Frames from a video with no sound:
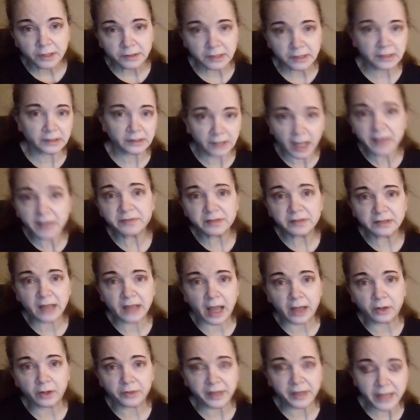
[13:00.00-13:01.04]
to the
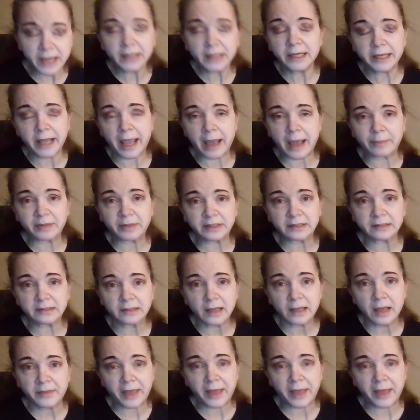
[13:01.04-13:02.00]
lifestyle, the eating habits